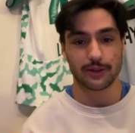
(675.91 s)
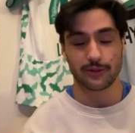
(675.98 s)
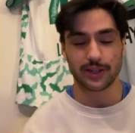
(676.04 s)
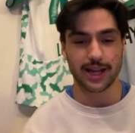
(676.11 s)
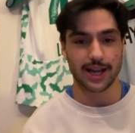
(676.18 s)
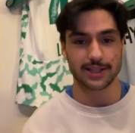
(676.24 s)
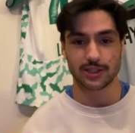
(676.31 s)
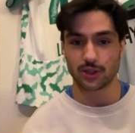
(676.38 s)
If you
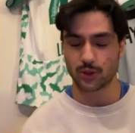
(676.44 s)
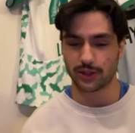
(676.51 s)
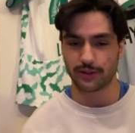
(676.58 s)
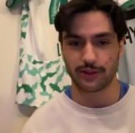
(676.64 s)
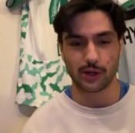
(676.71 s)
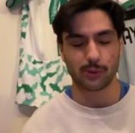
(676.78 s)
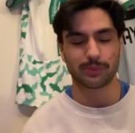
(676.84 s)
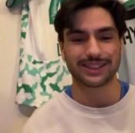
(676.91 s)
guys enjoyed the
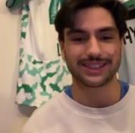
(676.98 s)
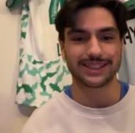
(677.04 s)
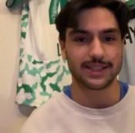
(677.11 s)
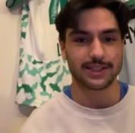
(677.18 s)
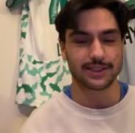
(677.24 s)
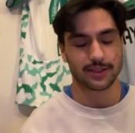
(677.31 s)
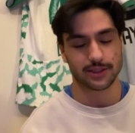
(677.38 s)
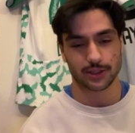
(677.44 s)
video,
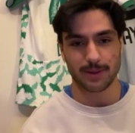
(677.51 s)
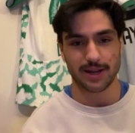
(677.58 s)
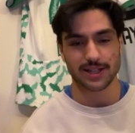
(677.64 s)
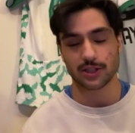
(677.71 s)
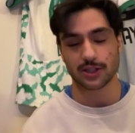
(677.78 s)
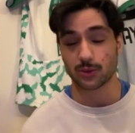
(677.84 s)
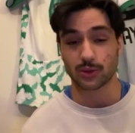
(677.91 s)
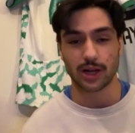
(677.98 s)
please smash
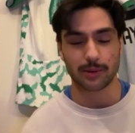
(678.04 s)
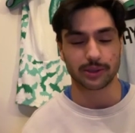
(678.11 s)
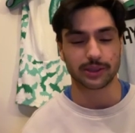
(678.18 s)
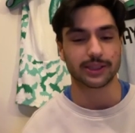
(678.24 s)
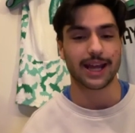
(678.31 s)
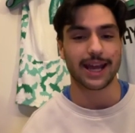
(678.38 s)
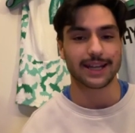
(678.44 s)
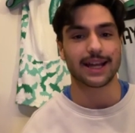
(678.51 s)
that subscribe
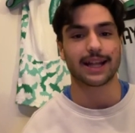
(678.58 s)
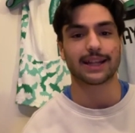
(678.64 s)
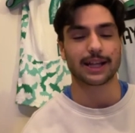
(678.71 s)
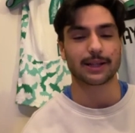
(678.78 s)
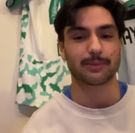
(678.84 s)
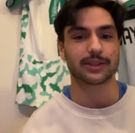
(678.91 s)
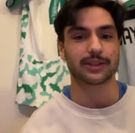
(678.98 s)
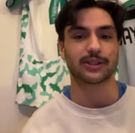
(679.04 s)
button and that
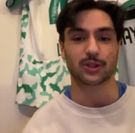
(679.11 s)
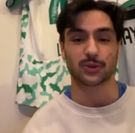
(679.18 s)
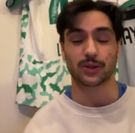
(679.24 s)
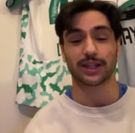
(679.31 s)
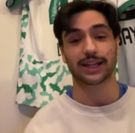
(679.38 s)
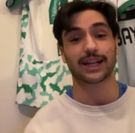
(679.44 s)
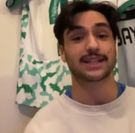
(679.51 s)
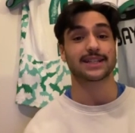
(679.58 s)
like button as
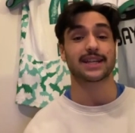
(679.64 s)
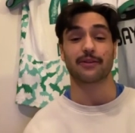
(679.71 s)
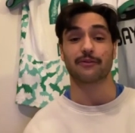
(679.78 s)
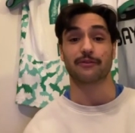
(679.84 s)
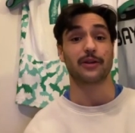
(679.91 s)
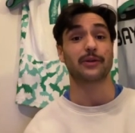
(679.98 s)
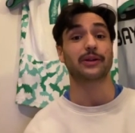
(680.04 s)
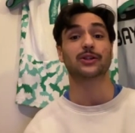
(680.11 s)
well. Like I said,
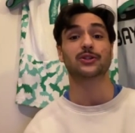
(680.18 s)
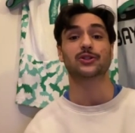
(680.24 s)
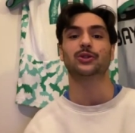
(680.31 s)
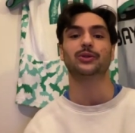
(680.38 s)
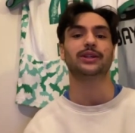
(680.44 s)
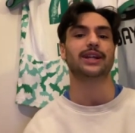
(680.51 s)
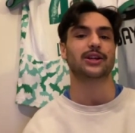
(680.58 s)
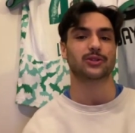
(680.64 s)
I'm very close to
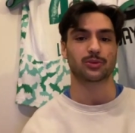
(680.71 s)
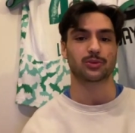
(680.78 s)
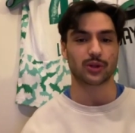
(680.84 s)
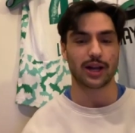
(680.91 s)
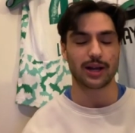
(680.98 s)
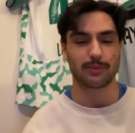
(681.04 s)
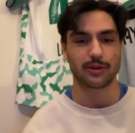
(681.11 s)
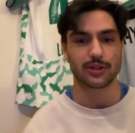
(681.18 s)
3,000
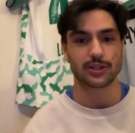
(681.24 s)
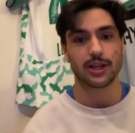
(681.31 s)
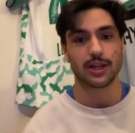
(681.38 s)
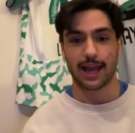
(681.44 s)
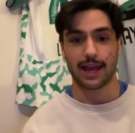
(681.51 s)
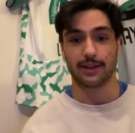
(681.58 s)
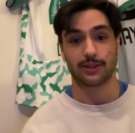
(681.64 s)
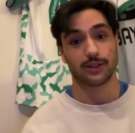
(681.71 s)
subscribers.
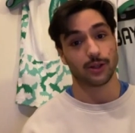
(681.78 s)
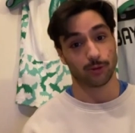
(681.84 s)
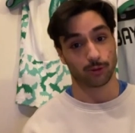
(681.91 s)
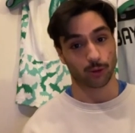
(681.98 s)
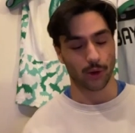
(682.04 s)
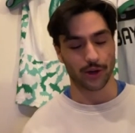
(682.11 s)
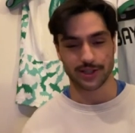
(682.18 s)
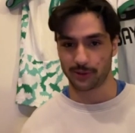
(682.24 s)
And of
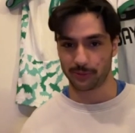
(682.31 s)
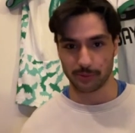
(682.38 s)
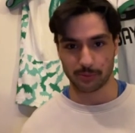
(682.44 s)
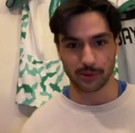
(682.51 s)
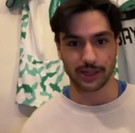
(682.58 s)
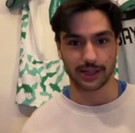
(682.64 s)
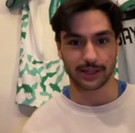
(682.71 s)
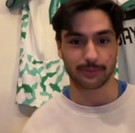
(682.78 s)
course, I'll be
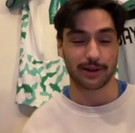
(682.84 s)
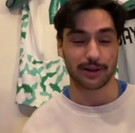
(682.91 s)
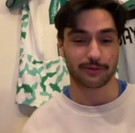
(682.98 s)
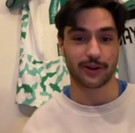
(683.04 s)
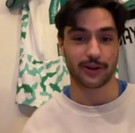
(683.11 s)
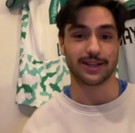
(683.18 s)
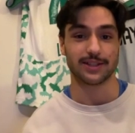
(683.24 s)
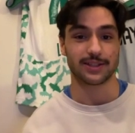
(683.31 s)
putting my
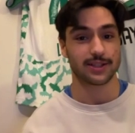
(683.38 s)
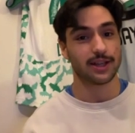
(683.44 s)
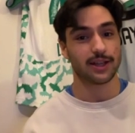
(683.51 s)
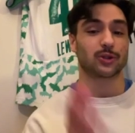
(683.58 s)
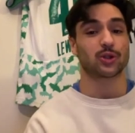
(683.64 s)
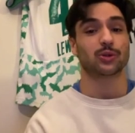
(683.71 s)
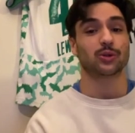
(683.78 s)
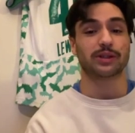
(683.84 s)
friends'
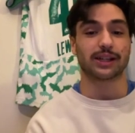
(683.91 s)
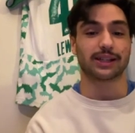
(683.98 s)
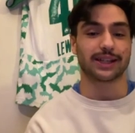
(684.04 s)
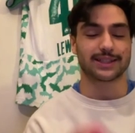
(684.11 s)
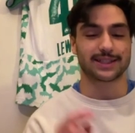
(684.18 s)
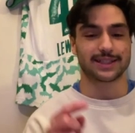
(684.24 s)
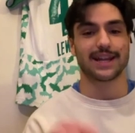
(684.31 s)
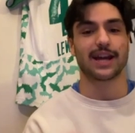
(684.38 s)
social media
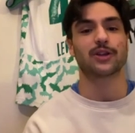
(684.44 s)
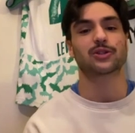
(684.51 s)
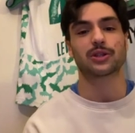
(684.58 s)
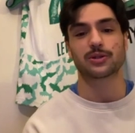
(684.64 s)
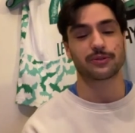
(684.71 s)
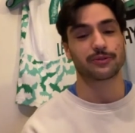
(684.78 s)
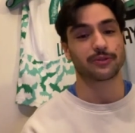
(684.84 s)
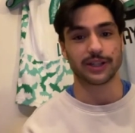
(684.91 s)
links down
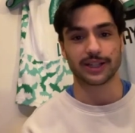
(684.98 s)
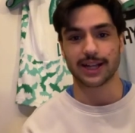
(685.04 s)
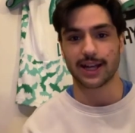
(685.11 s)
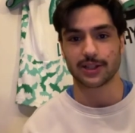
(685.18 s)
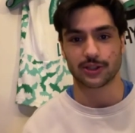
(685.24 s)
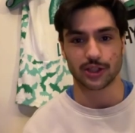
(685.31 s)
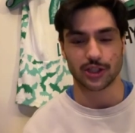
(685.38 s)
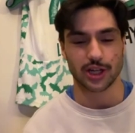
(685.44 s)
description for you
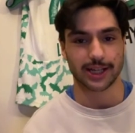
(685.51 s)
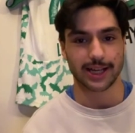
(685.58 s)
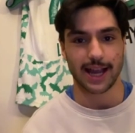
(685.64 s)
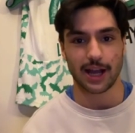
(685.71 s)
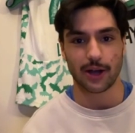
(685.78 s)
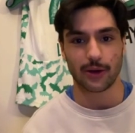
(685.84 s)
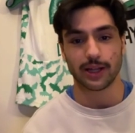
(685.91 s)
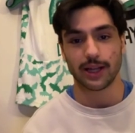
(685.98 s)
guys to check
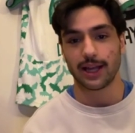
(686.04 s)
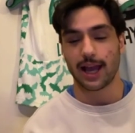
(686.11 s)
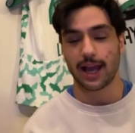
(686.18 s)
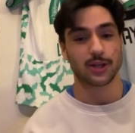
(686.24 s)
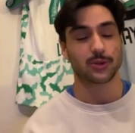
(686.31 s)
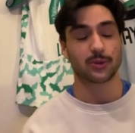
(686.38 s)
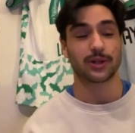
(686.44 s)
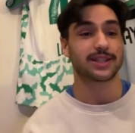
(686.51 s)
out. I
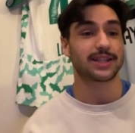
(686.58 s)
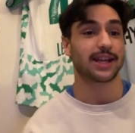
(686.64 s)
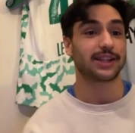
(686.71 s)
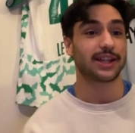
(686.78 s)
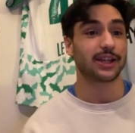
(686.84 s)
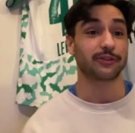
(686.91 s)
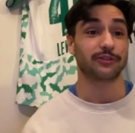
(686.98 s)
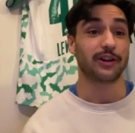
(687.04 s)
just want to say
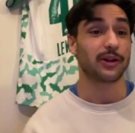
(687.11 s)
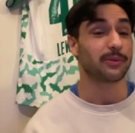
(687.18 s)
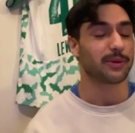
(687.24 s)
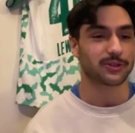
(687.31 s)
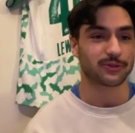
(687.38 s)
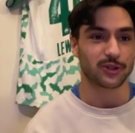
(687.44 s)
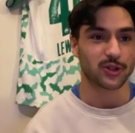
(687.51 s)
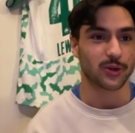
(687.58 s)
thank you very
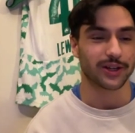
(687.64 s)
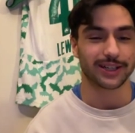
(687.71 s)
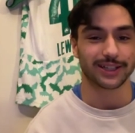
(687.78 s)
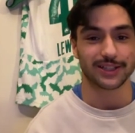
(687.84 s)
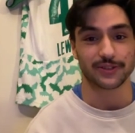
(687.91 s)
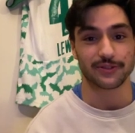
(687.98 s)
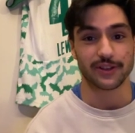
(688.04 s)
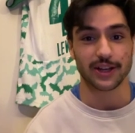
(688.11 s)
much for joining
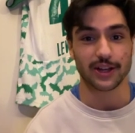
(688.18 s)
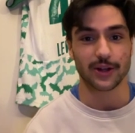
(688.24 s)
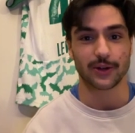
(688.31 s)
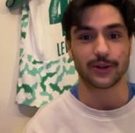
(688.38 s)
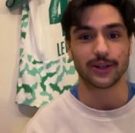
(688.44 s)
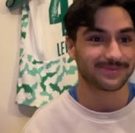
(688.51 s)
this video.